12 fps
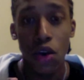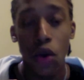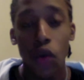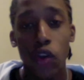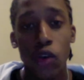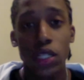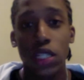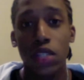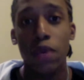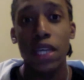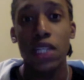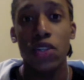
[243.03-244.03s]
Although it's
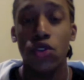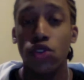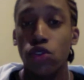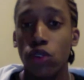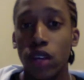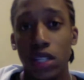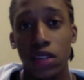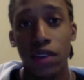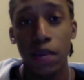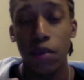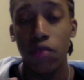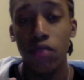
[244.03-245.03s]
based on a story that's
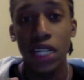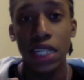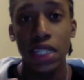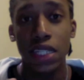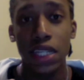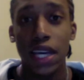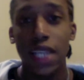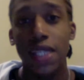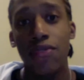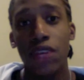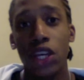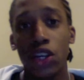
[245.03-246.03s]
already been released, it's
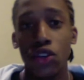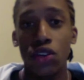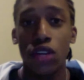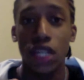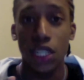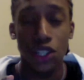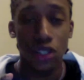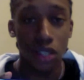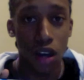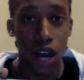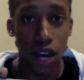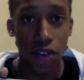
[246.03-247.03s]
definitely a good addition to
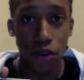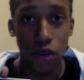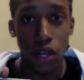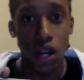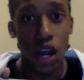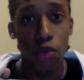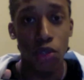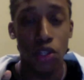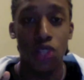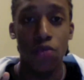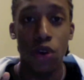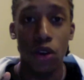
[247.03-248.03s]
the iPhone and iPod
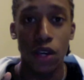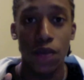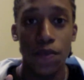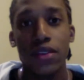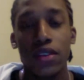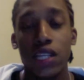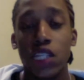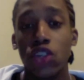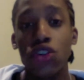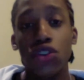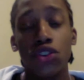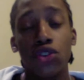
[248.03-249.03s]
Touch market. There's a
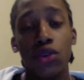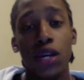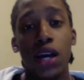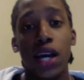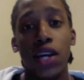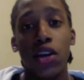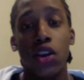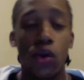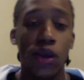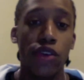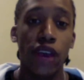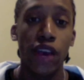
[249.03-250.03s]
good storyline along
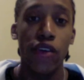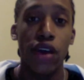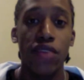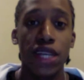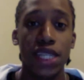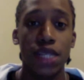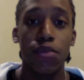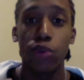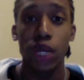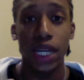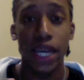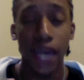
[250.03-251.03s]
with great graphics and
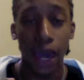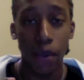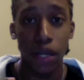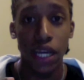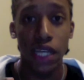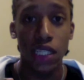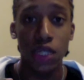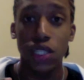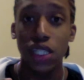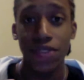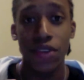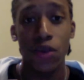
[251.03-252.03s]
brilliant gameplay, so it's
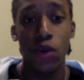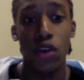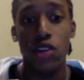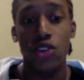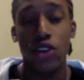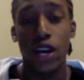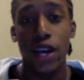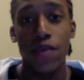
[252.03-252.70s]
definitely worth a try.